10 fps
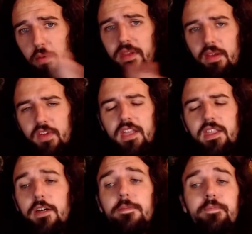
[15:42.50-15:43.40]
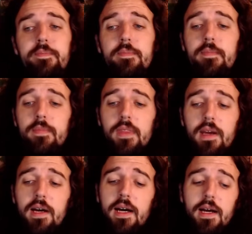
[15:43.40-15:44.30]
we even get there,
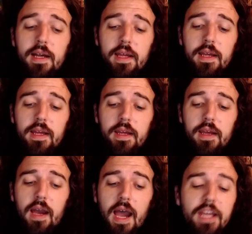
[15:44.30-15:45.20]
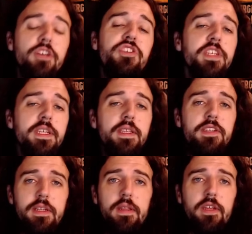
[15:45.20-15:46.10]
I could see
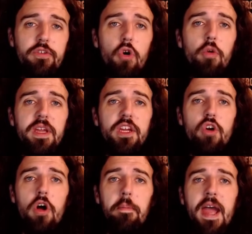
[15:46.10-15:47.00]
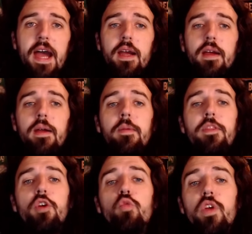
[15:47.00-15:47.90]
this goal being called back.
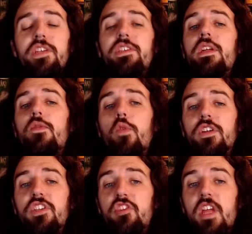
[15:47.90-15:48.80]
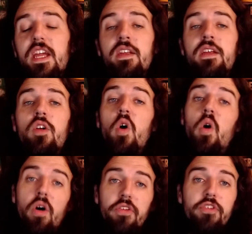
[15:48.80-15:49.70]
Their reasoning for it standing
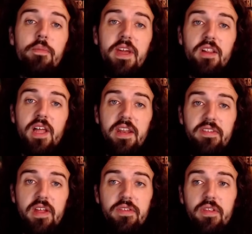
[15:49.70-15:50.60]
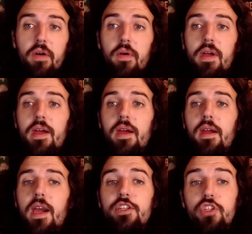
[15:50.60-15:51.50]
also made a lot of sense, though.
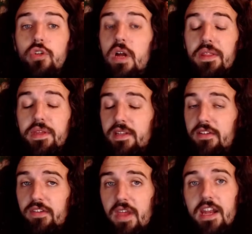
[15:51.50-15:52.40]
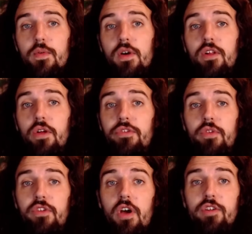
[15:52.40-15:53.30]
I do not think this is anywhere close to
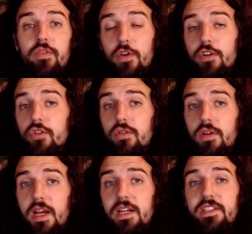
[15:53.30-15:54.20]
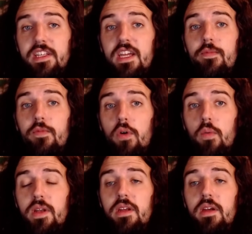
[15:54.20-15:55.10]
as controversial as the Game 4
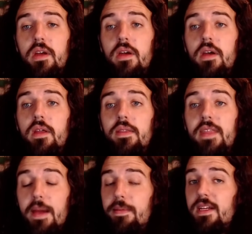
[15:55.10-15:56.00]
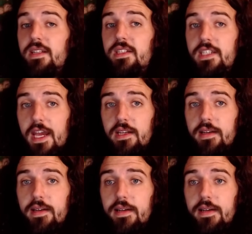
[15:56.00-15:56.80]
one. That being said,